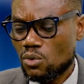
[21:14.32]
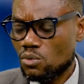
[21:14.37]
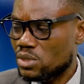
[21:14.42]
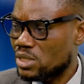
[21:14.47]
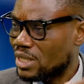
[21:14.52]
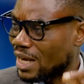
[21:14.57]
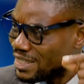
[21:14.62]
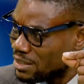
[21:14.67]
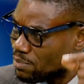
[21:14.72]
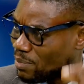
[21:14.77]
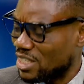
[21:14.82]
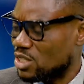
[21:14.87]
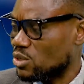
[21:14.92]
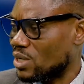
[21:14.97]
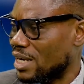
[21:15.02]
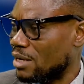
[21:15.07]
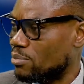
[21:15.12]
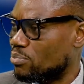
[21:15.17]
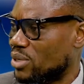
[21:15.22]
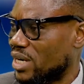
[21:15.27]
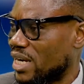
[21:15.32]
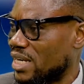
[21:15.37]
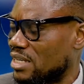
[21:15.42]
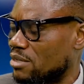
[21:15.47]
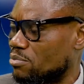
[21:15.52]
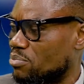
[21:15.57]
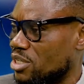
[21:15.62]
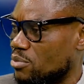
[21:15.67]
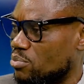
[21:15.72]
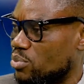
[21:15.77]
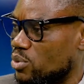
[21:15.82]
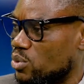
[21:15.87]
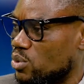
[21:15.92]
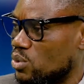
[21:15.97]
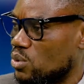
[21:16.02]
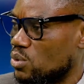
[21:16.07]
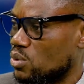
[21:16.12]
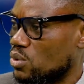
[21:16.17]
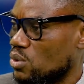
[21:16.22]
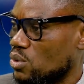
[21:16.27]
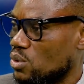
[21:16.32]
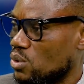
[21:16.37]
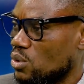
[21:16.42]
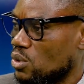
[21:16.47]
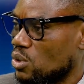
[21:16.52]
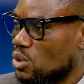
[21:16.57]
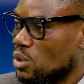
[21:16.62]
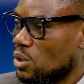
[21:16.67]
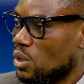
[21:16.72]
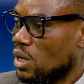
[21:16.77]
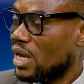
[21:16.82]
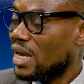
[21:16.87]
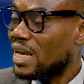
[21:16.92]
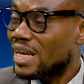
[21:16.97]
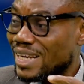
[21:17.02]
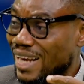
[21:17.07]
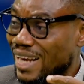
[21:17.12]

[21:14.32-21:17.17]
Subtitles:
that particular pride in people, in